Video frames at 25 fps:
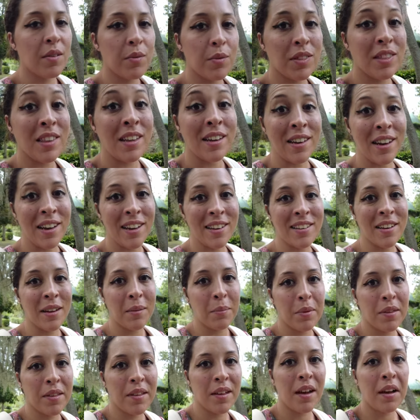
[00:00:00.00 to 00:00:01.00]
what the nighttime
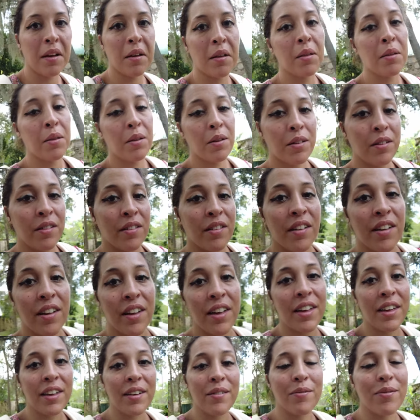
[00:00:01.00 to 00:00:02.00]
sky looked
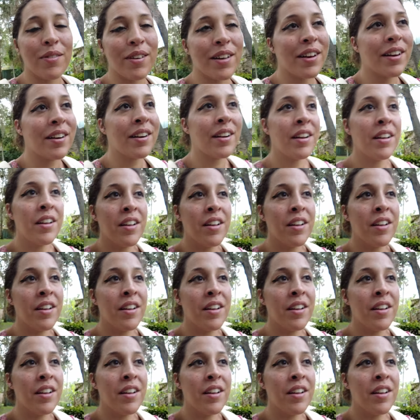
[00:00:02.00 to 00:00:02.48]
like when